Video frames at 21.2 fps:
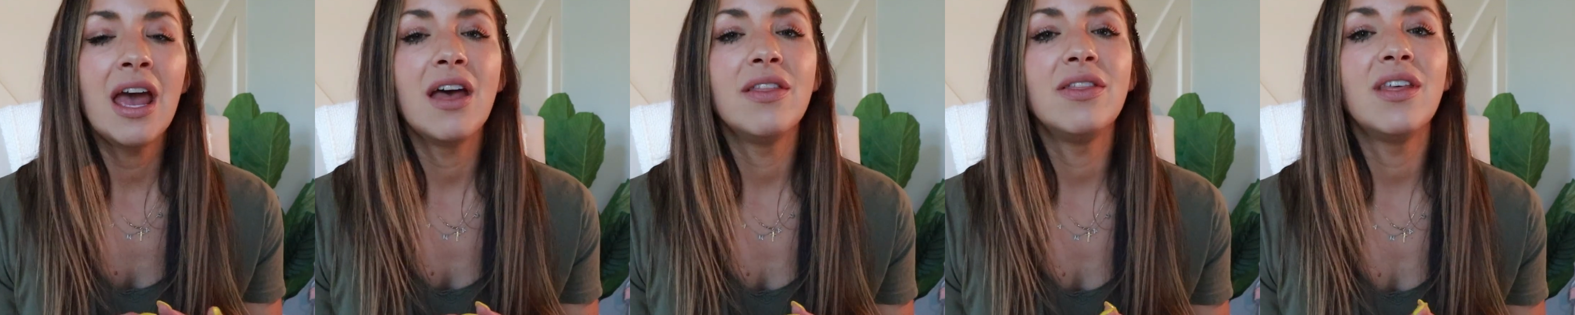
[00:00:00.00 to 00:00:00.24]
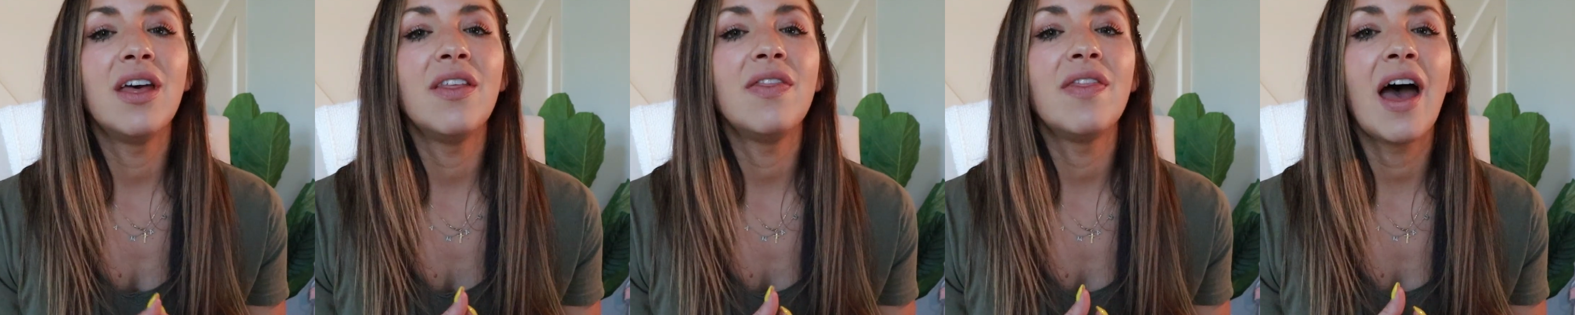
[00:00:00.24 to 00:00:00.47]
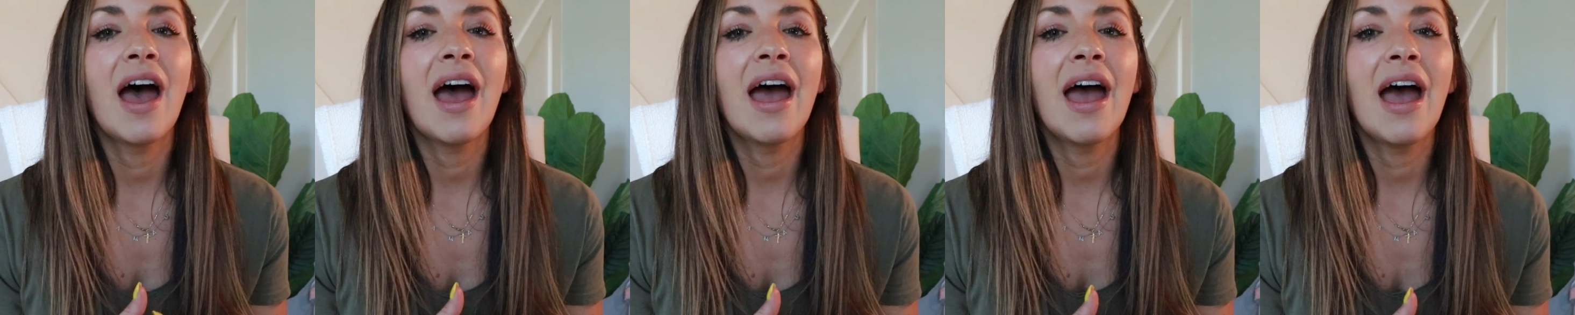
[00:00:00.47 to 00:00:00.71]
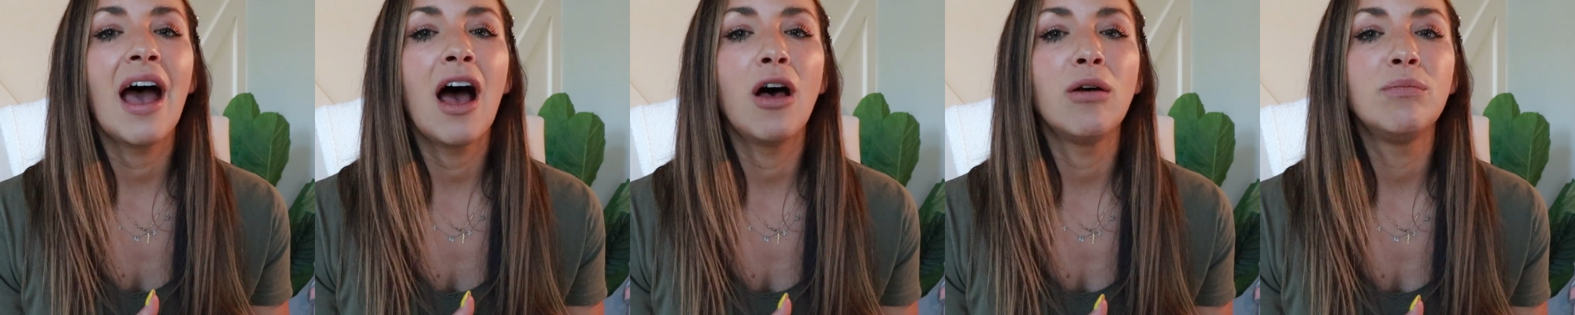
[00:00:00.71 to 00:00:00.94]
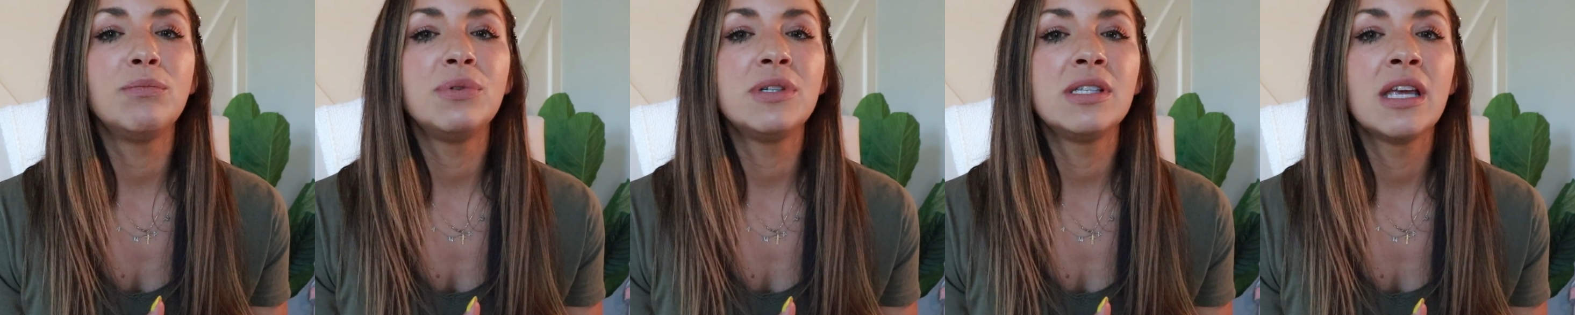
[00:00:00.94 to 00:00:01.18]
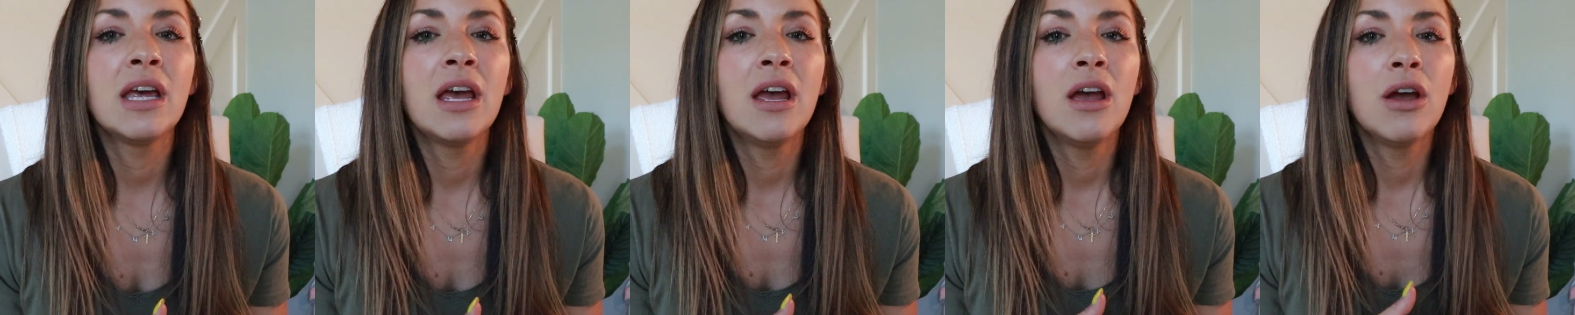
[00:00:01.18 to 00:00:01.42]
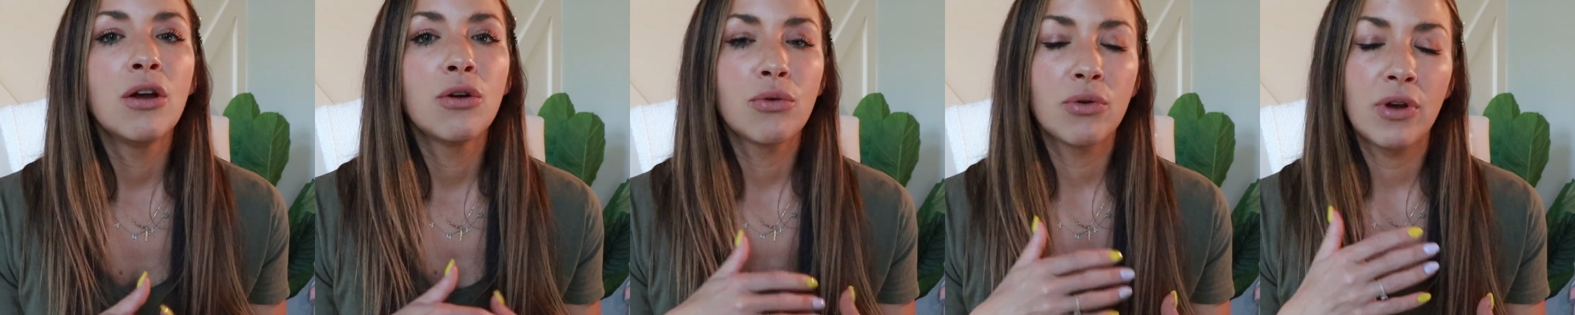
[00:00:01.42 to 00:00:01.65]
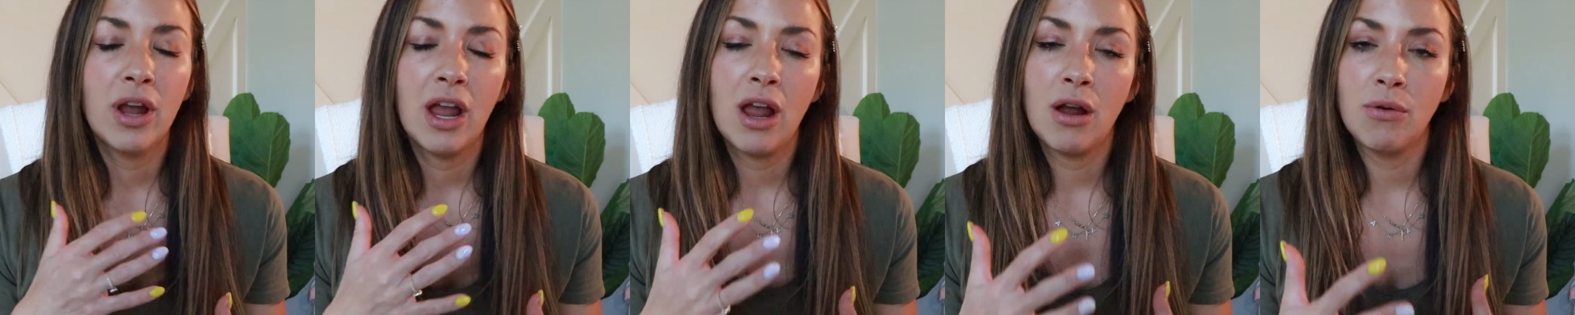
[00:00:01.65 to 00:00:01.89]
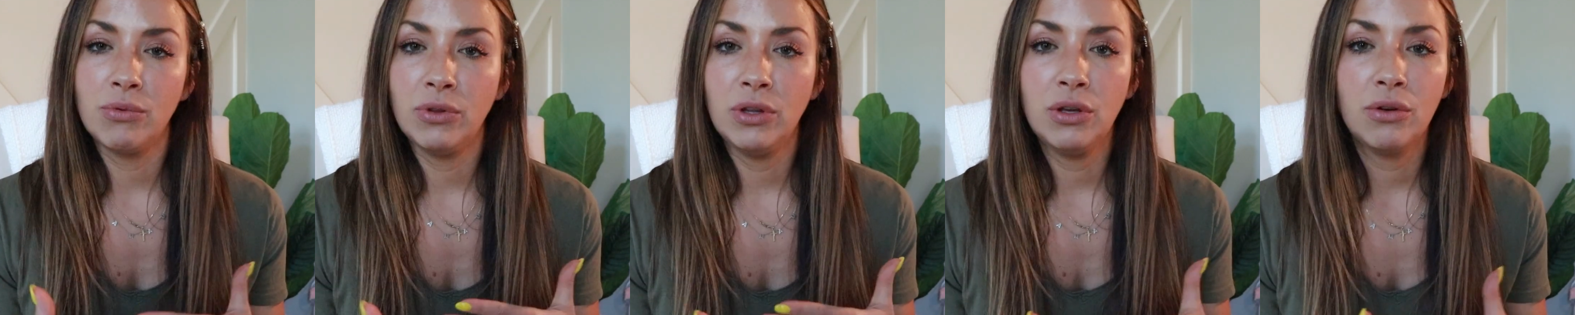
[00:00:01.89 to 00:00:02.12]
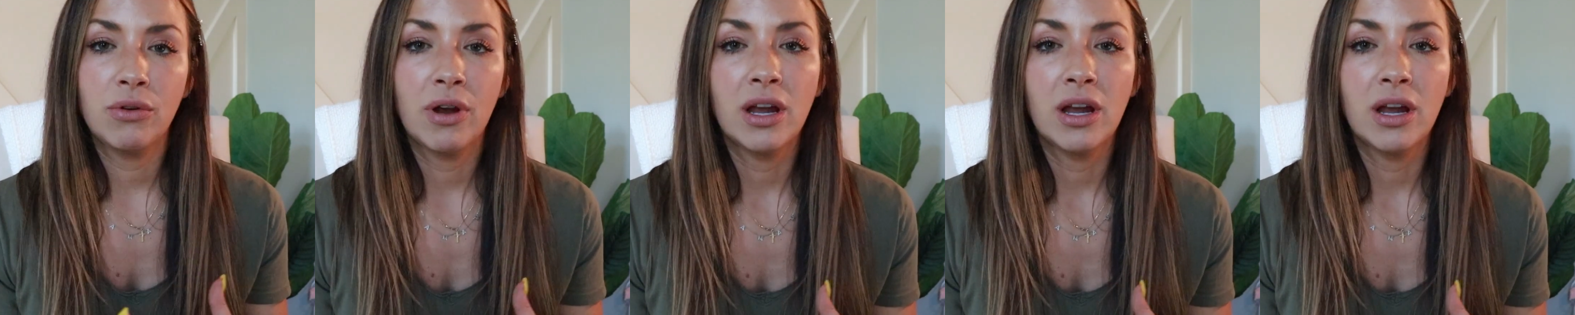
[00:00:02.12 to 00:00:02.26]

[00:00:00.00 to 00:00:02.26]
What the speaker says: And then that helps create a really